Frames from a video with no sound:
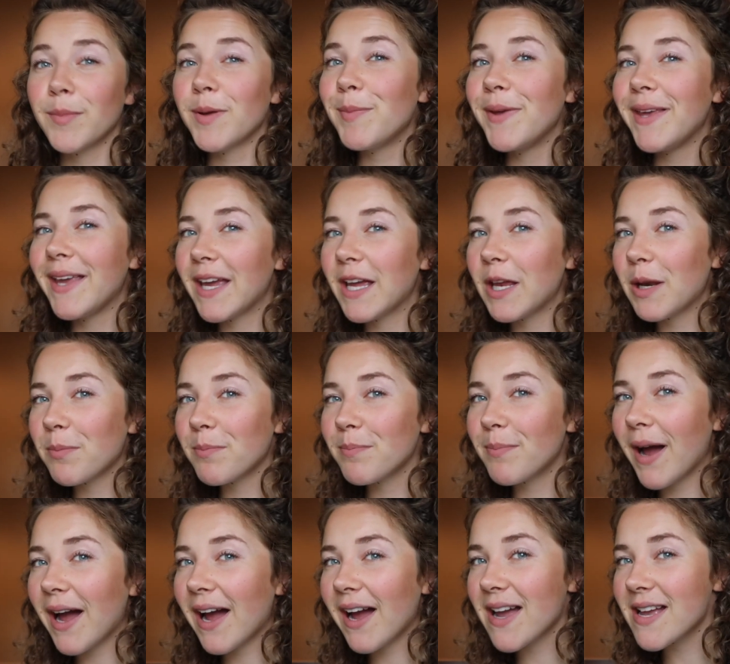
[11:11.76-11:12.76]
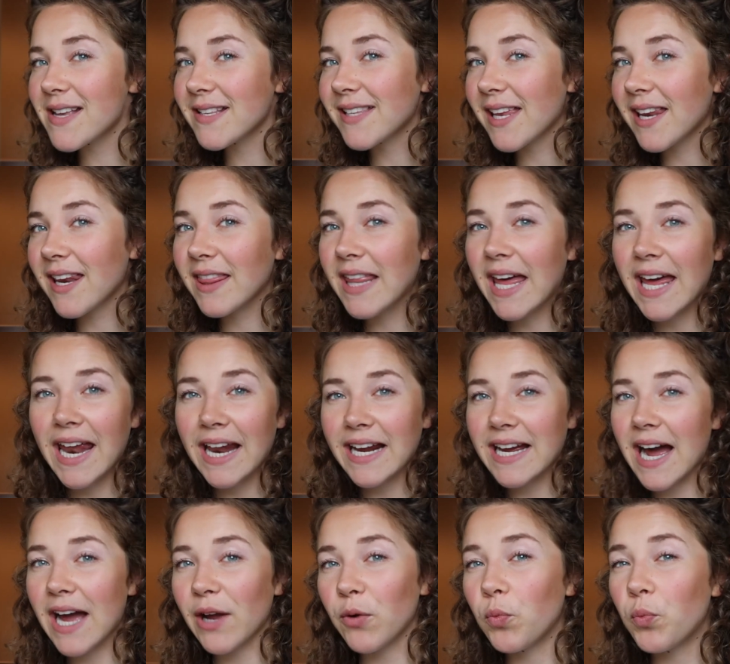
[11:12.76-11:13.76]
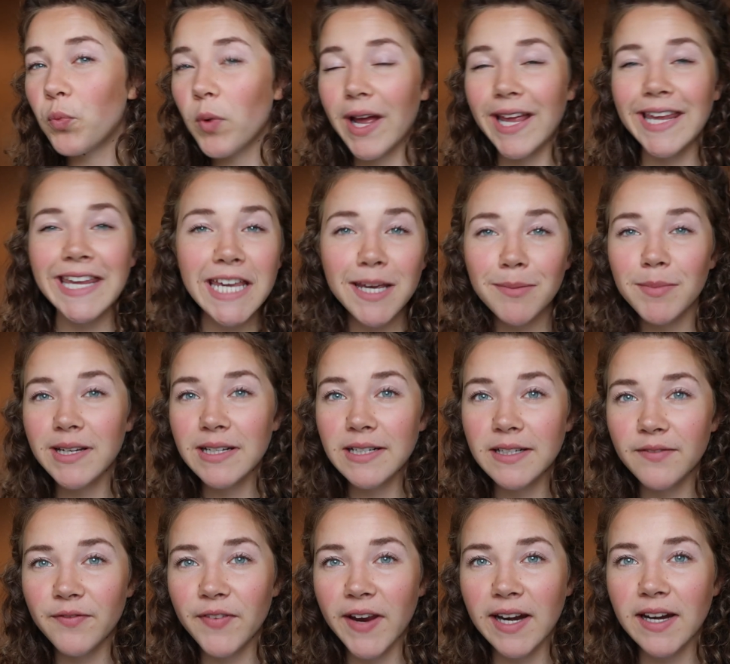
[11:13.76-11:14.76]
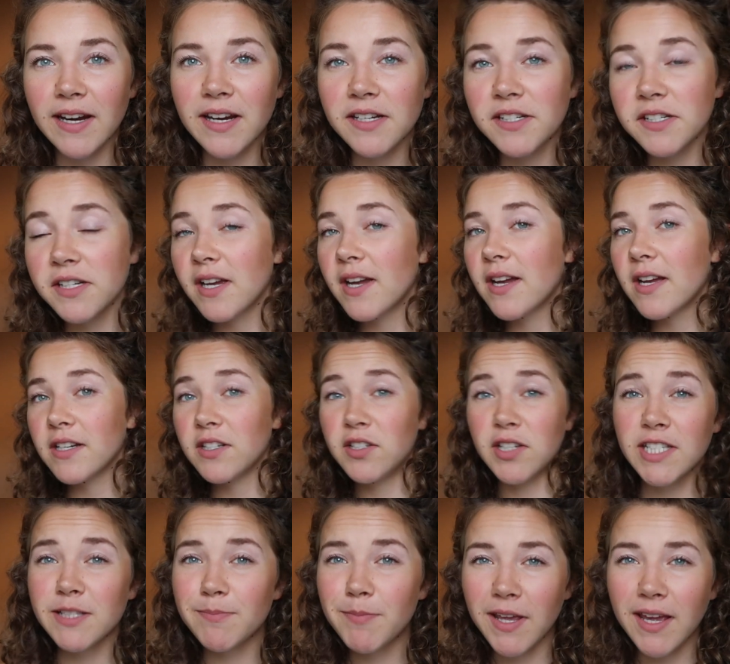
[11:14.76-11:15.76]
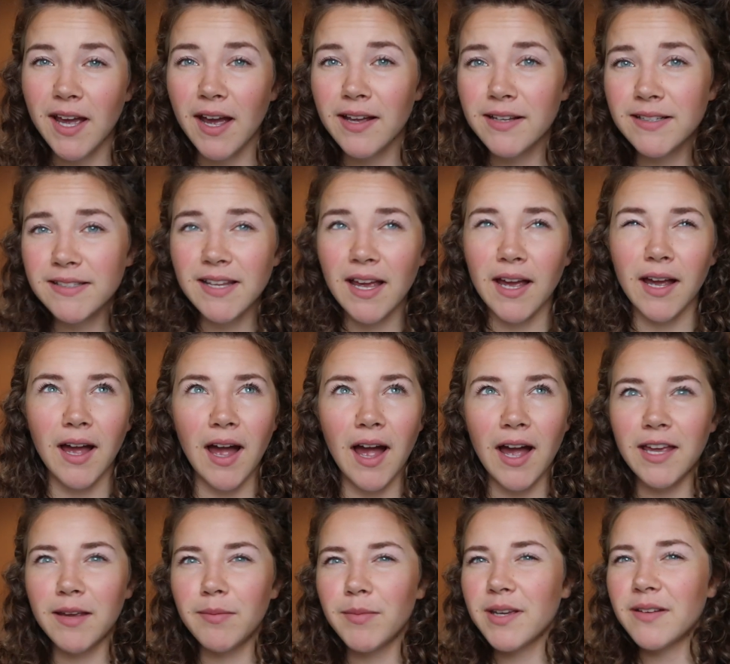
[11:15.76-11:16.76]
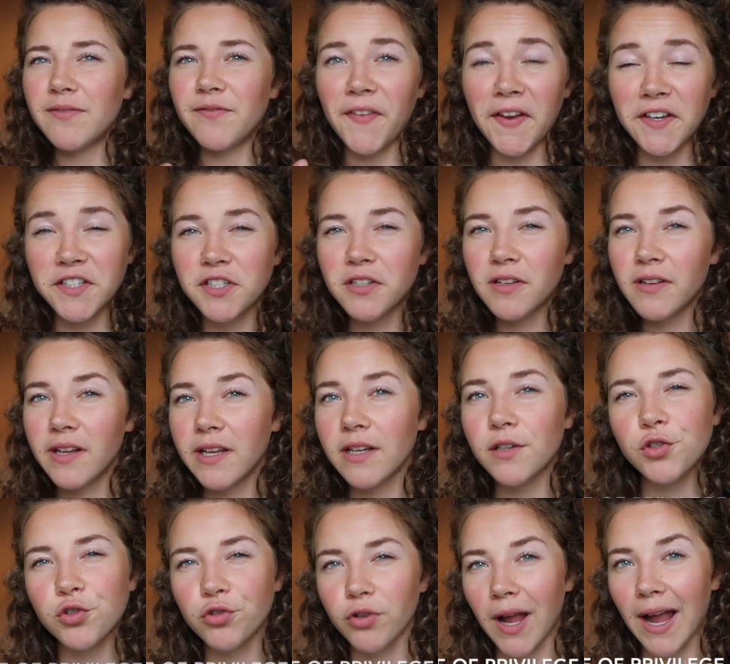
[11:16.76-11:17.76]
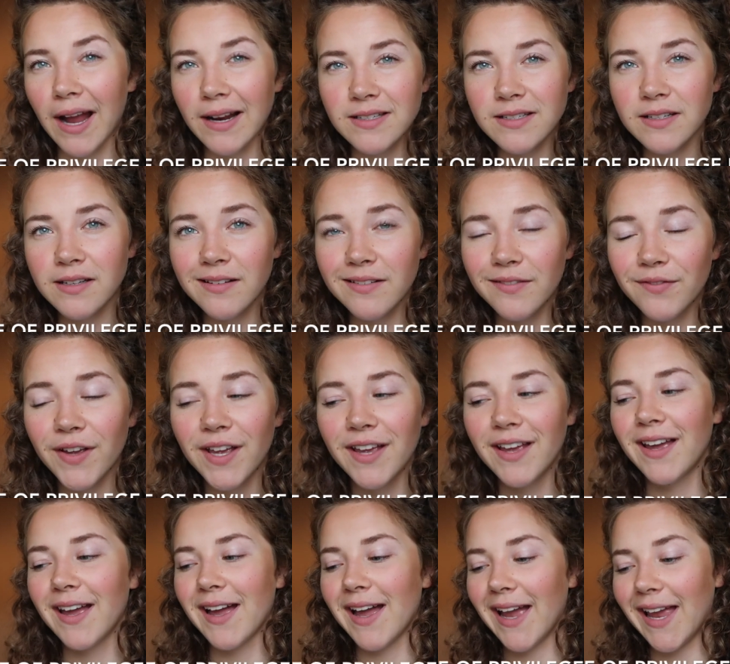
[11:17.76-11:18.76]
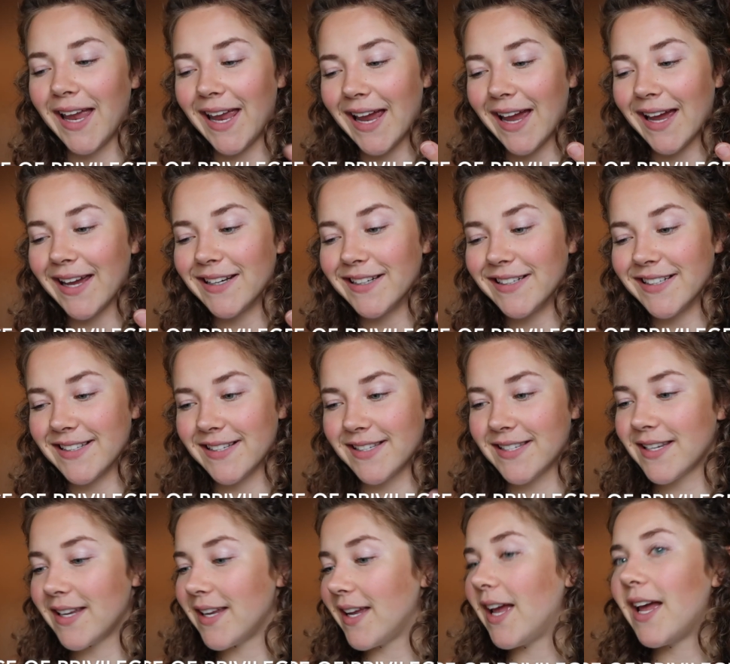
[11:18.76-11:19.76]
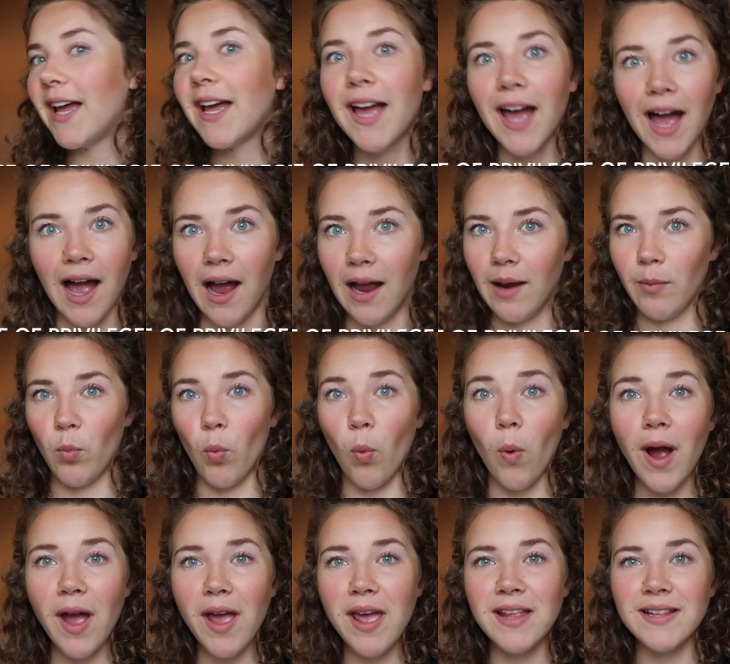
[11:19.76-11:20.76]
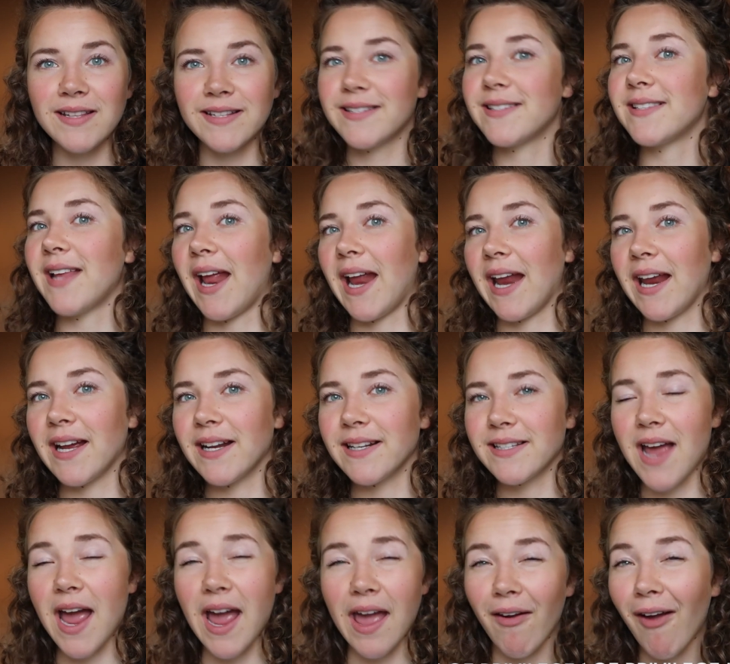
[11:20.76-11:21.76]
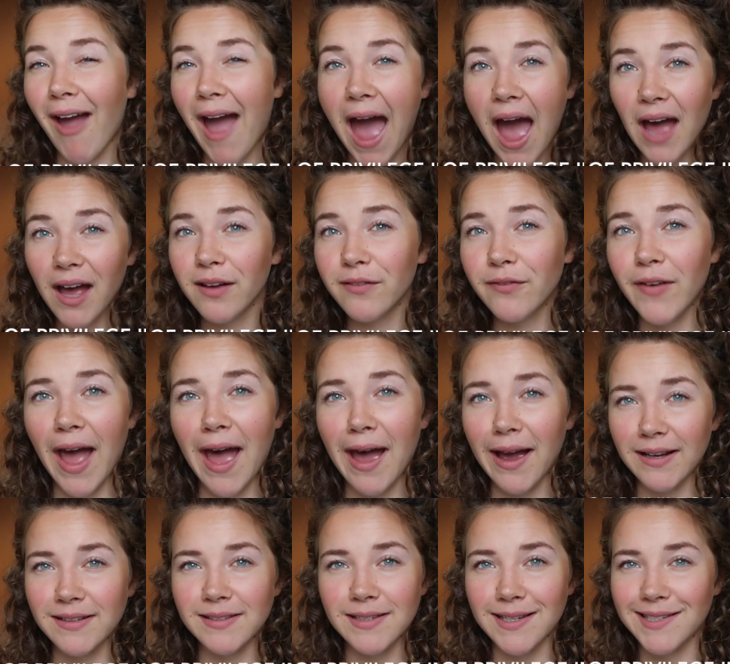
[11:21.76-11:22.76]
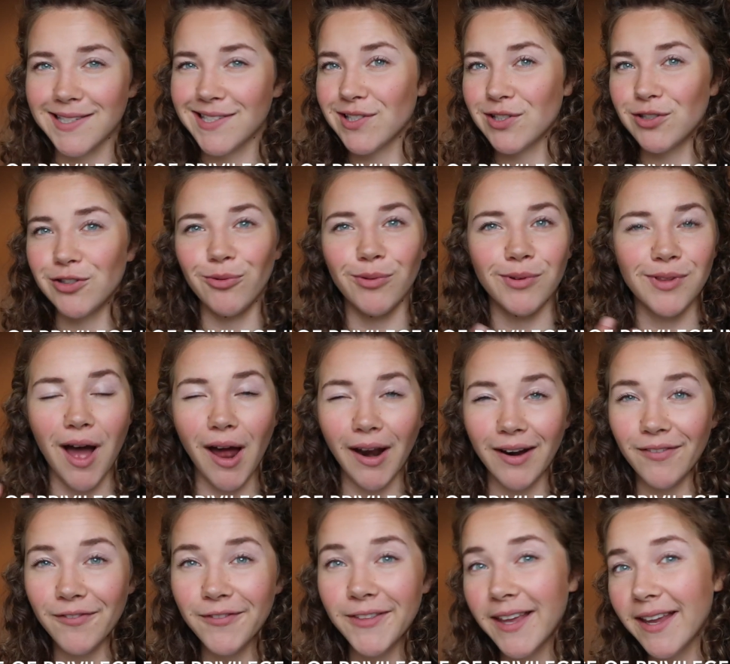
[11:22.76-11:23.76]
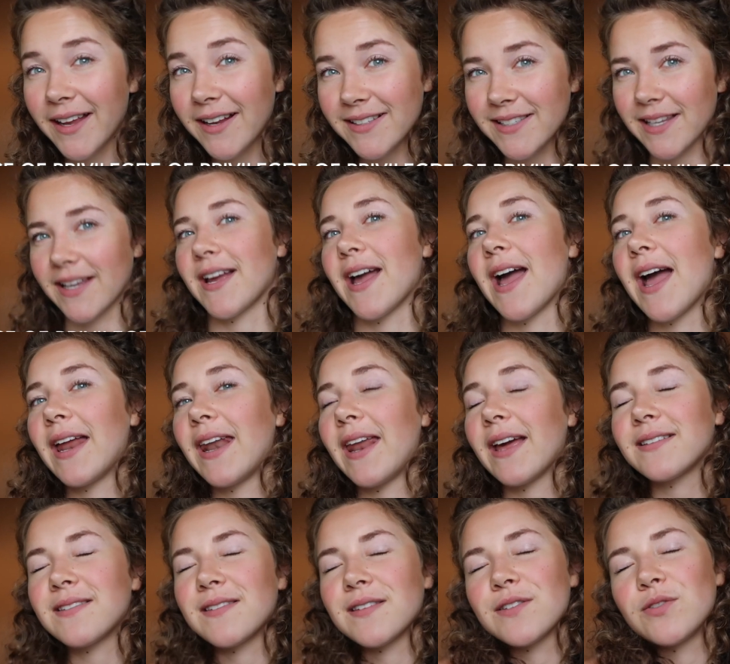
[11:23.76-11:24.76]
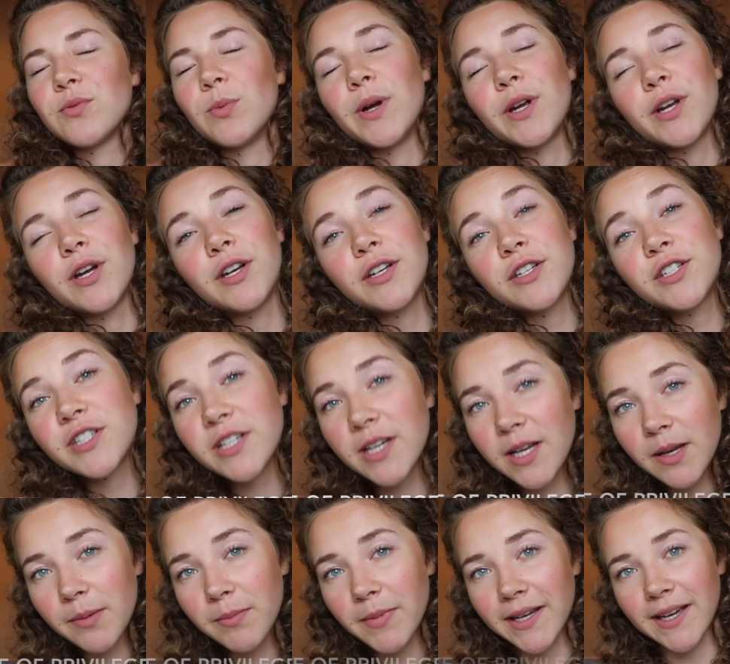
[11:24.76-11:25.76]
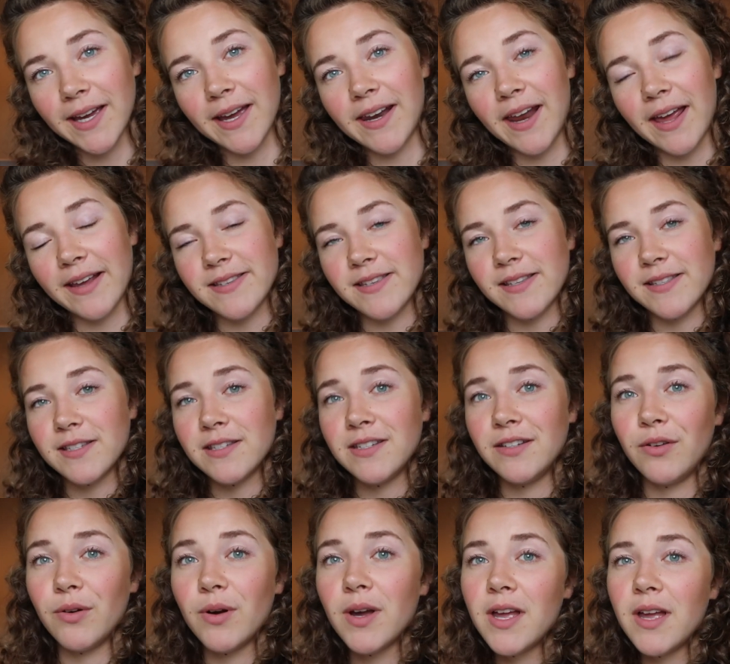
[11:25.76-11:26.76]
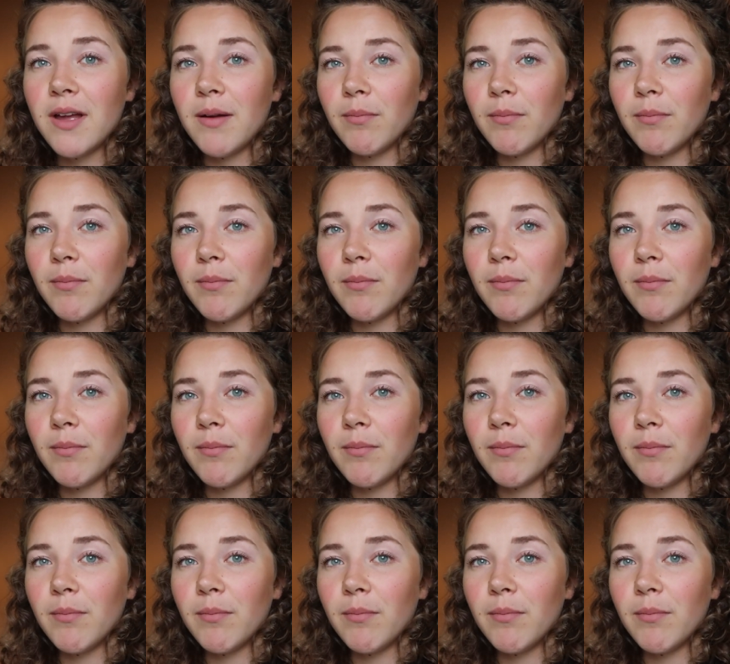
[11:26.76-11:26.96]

let me begin by saying that I am at an advantage just because I am conventionally attractive, and I'm white, and I have access to a lot of things. Like, I had access to a good gym, I had access to